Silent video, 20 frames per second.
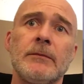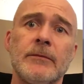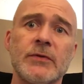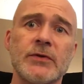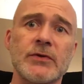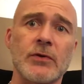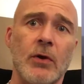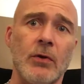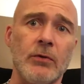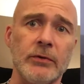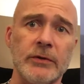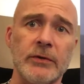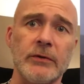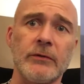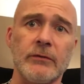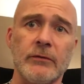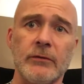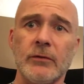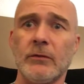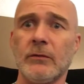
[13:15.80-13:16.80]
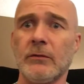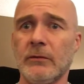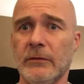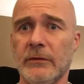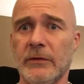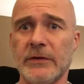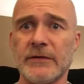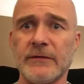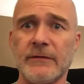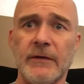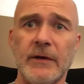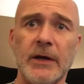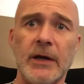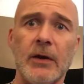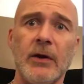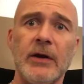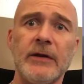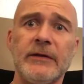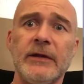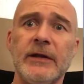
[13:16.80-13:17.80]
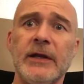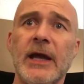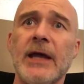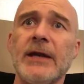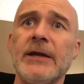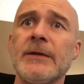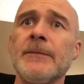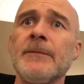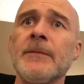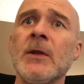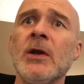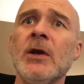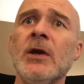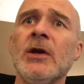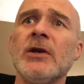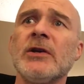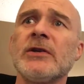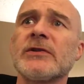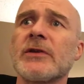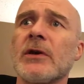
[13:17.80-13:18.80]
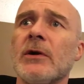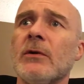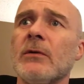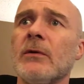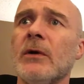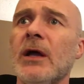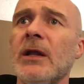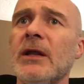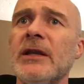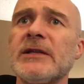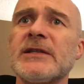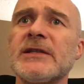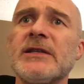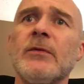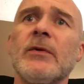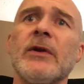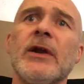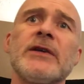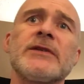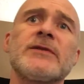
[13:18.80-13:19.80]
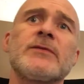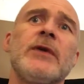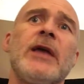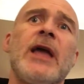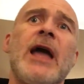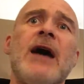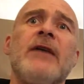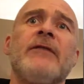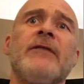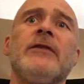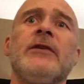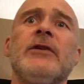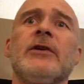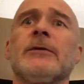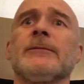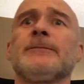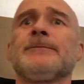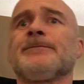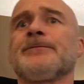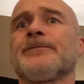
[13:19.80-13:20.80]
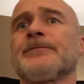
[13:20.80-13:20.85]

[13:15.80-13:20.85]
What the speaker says: scrolling through this video at the end. So let's see what else we have here.